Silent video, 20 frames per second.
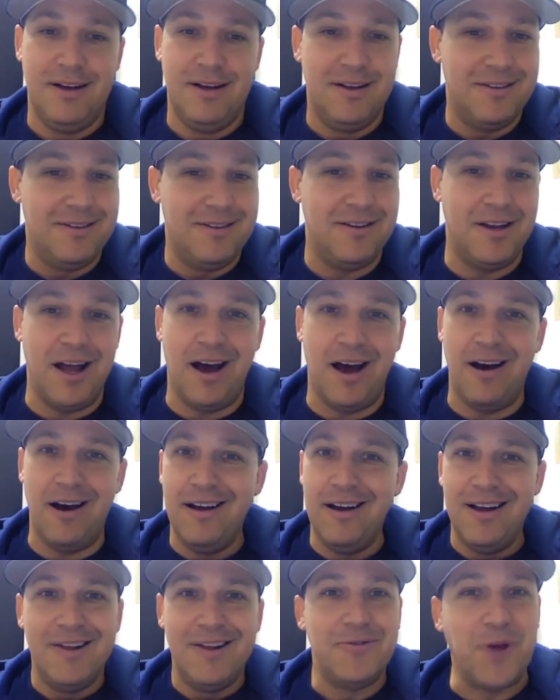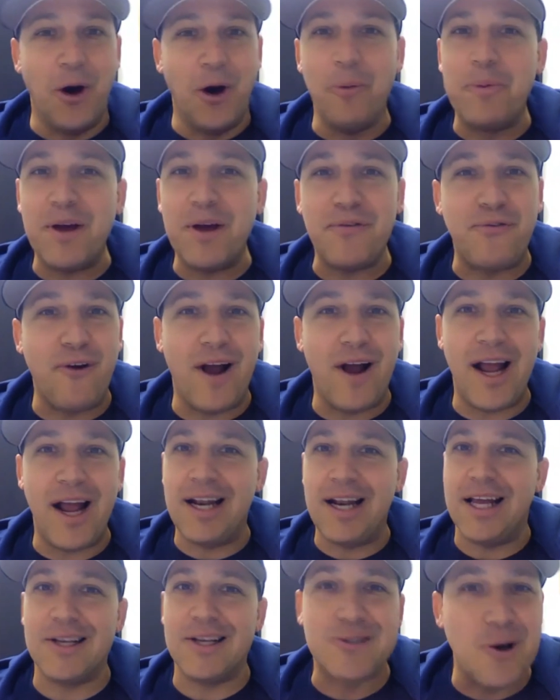You know, don't be afraid.
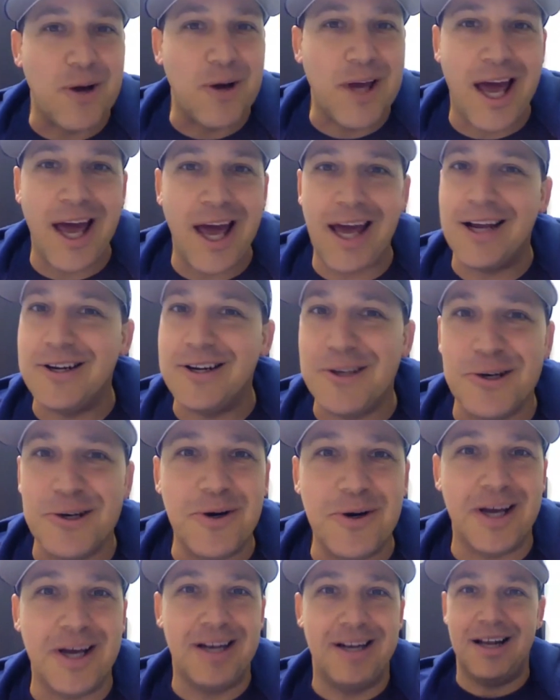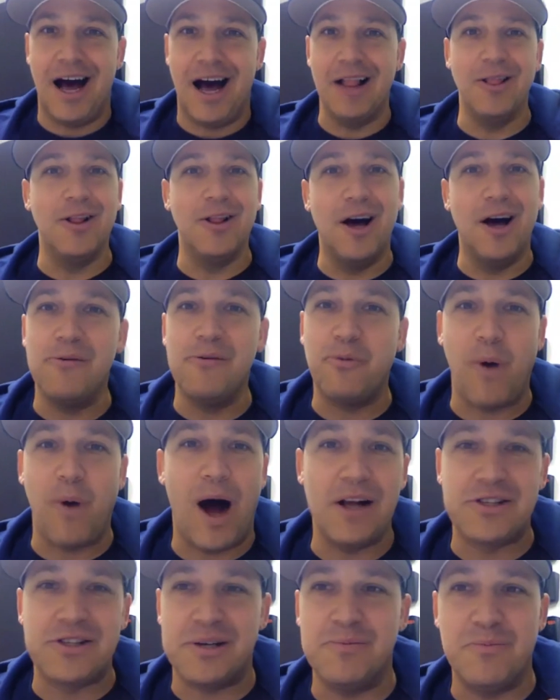It's okay. Do it. I love
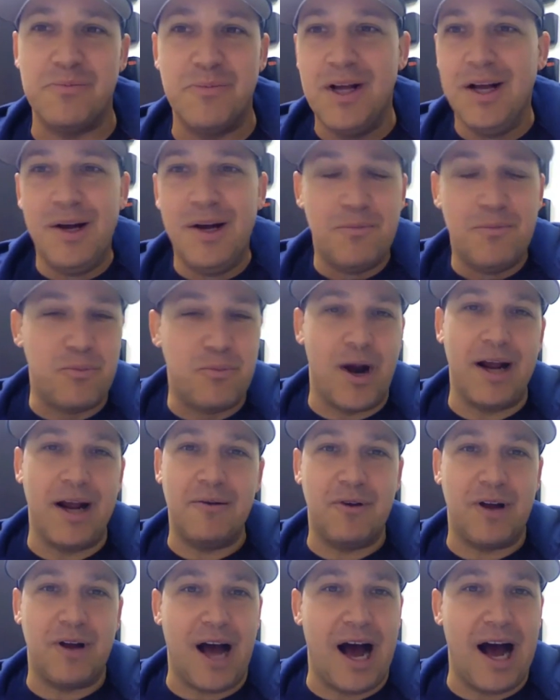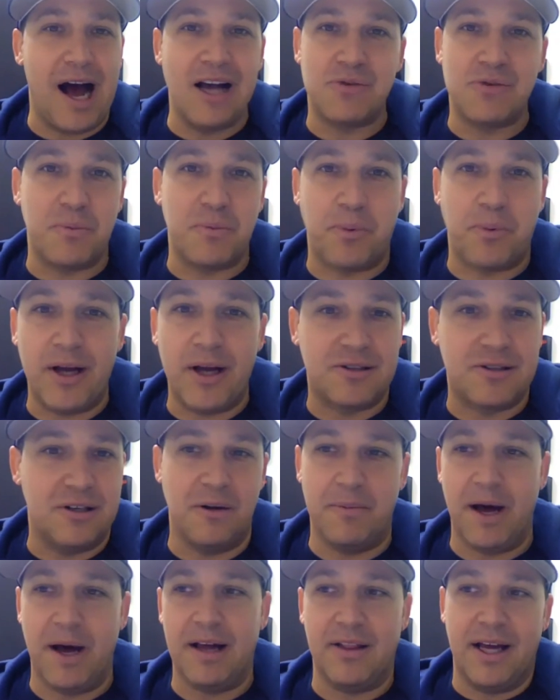watching guys with brakes on their
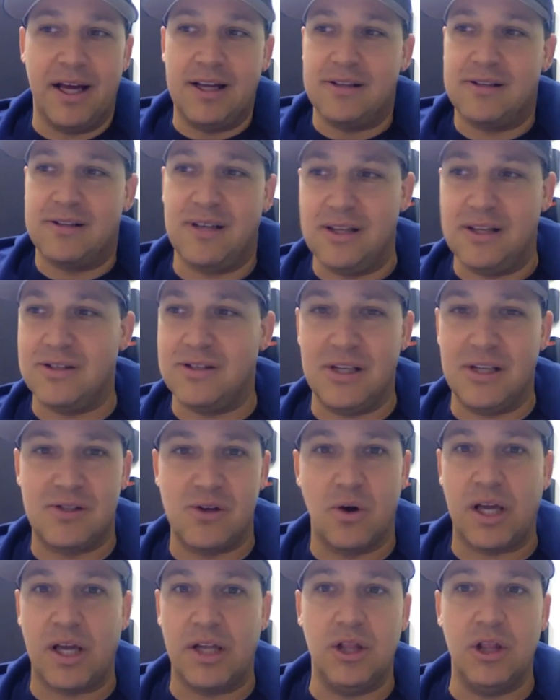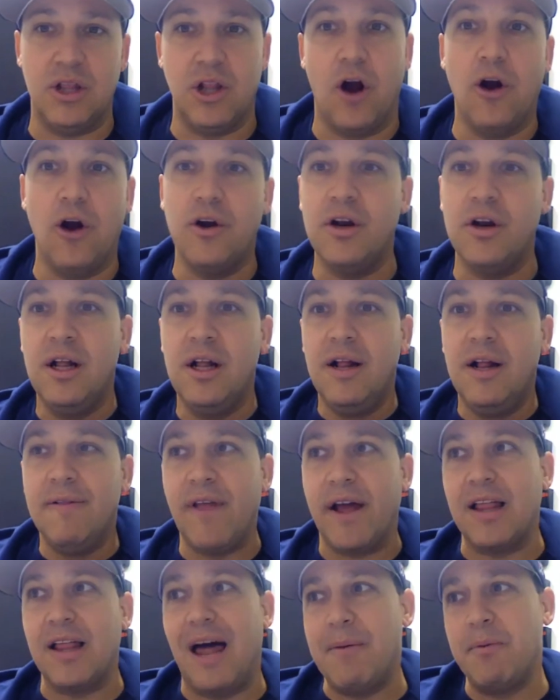bike. Like it's okay. Learn,
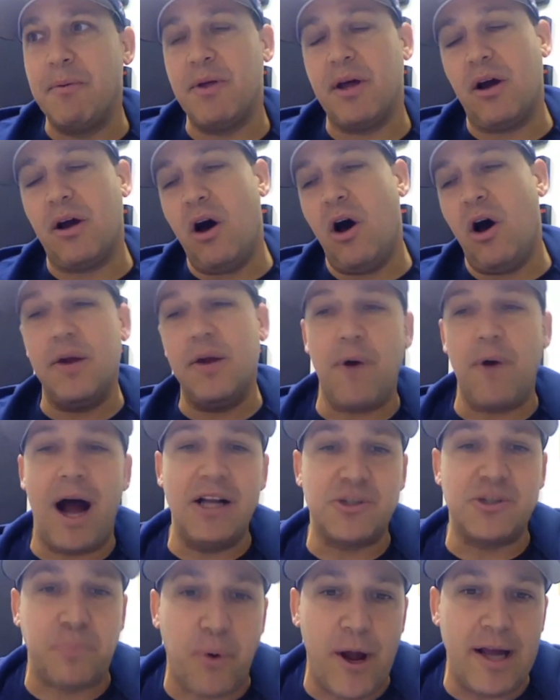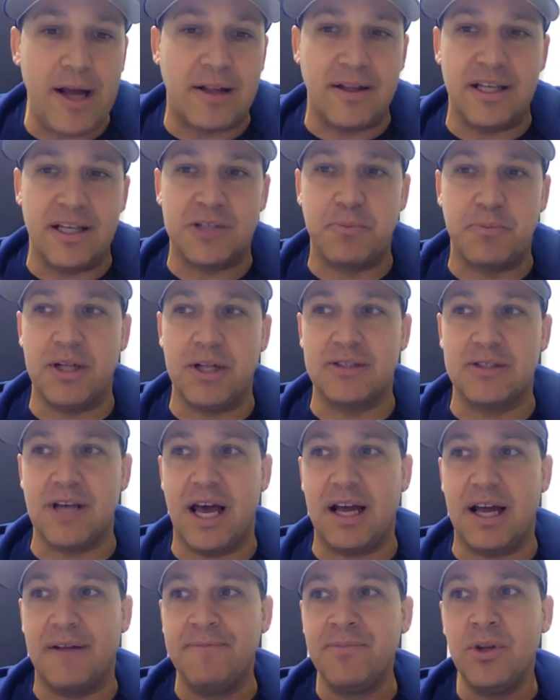like a lot of people are like, oh, he rides brakeless, but it's
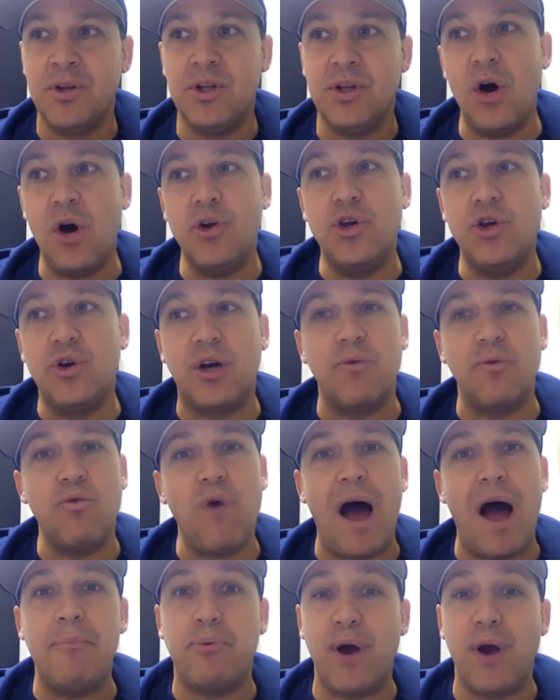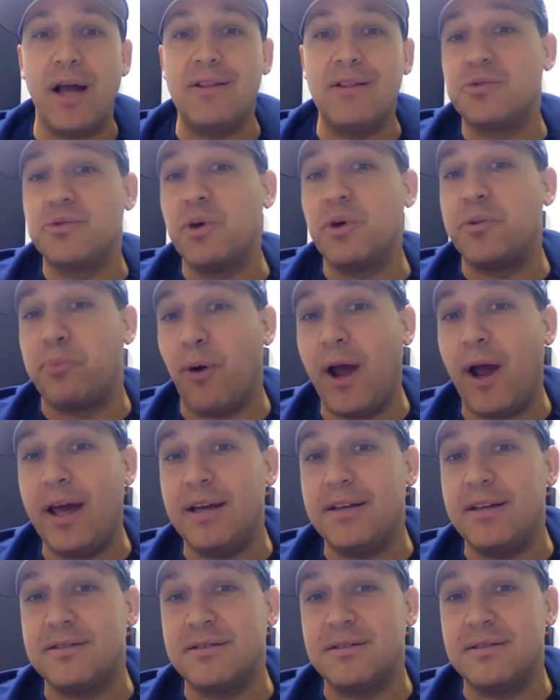like, yo, you can ride brakeless with
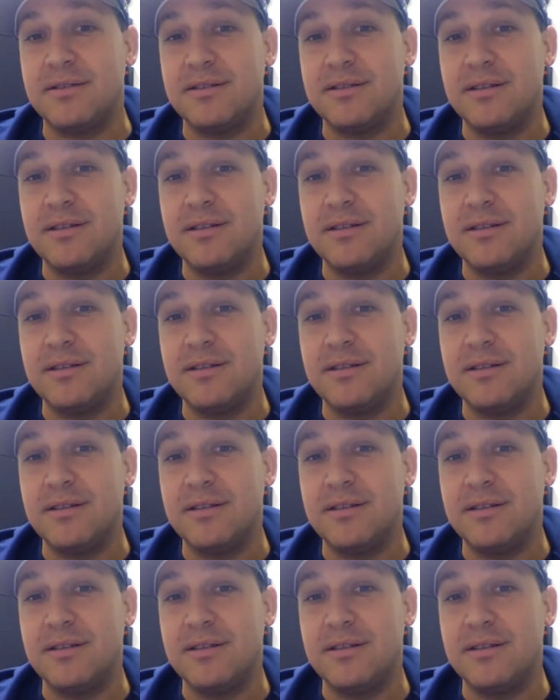brakes.